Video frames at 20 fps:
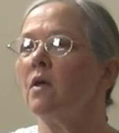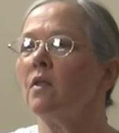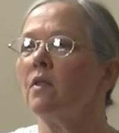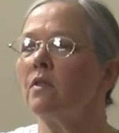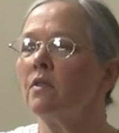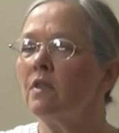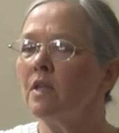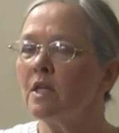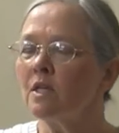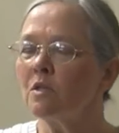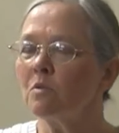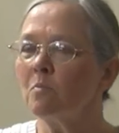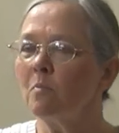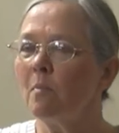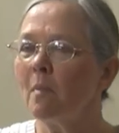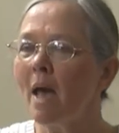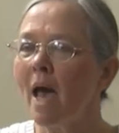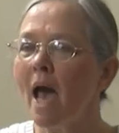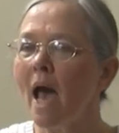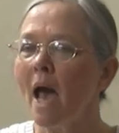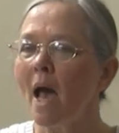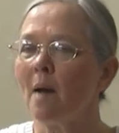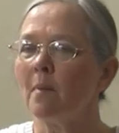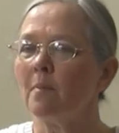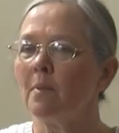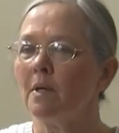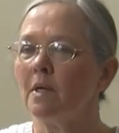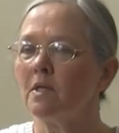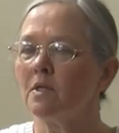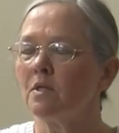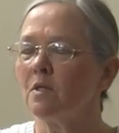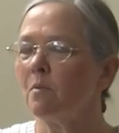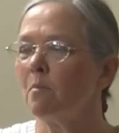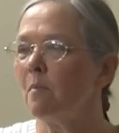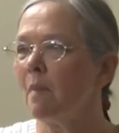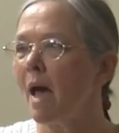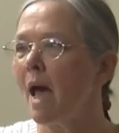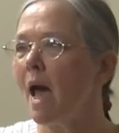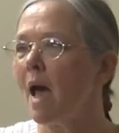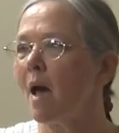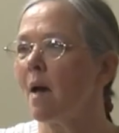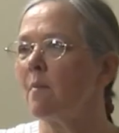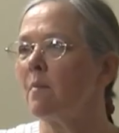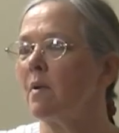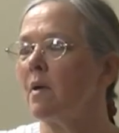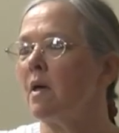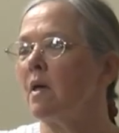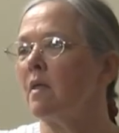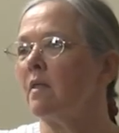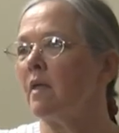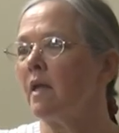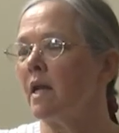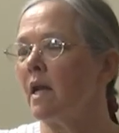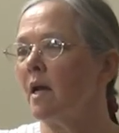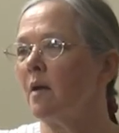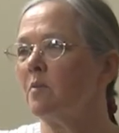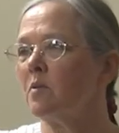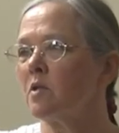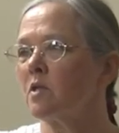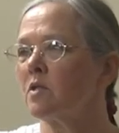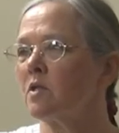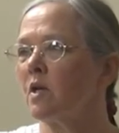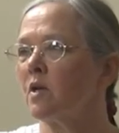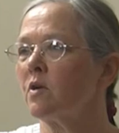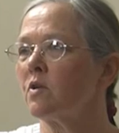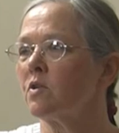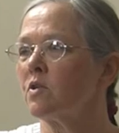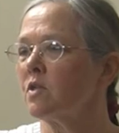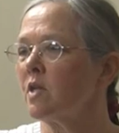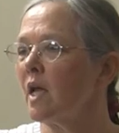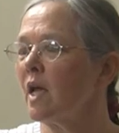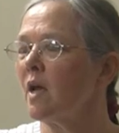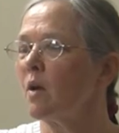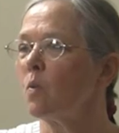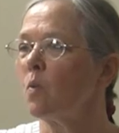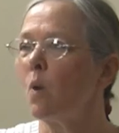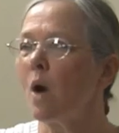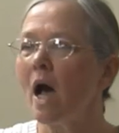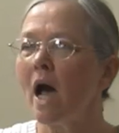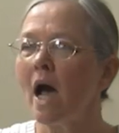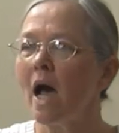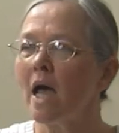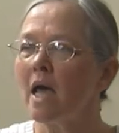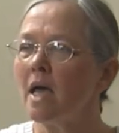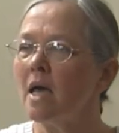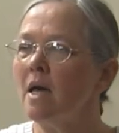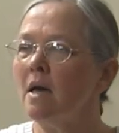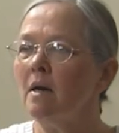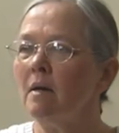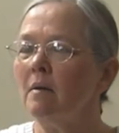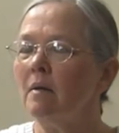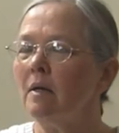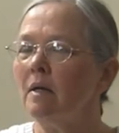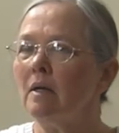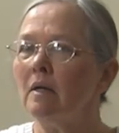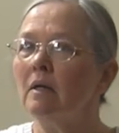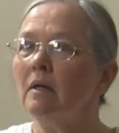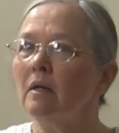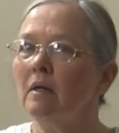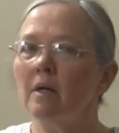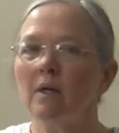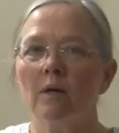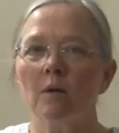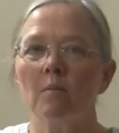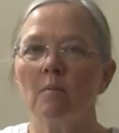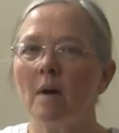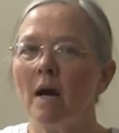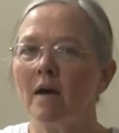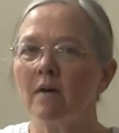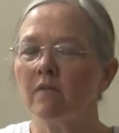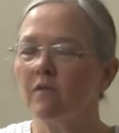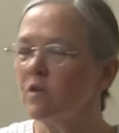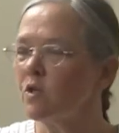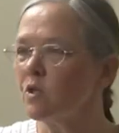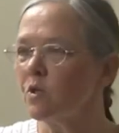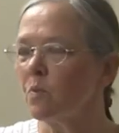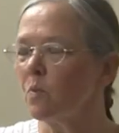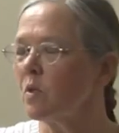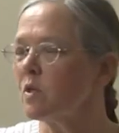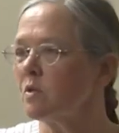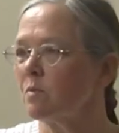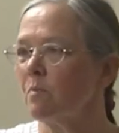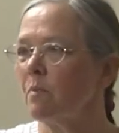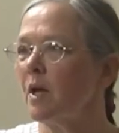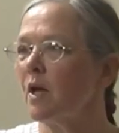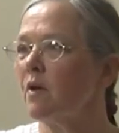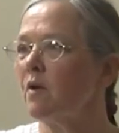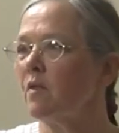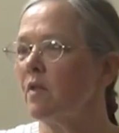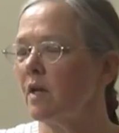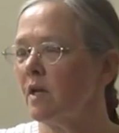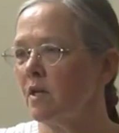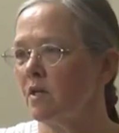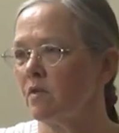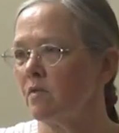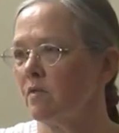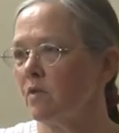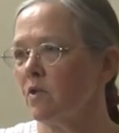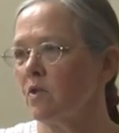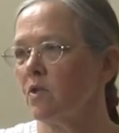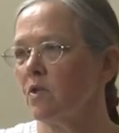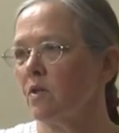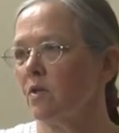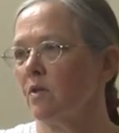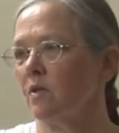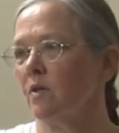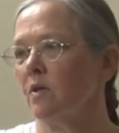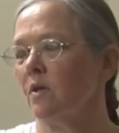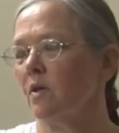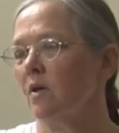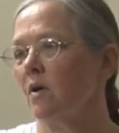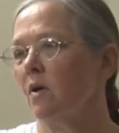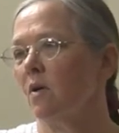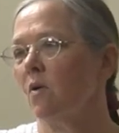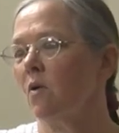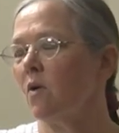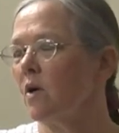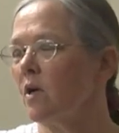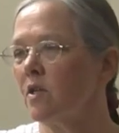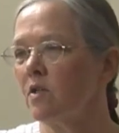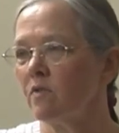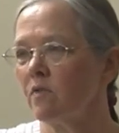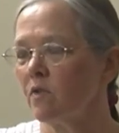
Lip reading: This map is the map that helps us understand why, my version wasn't better than his version, or his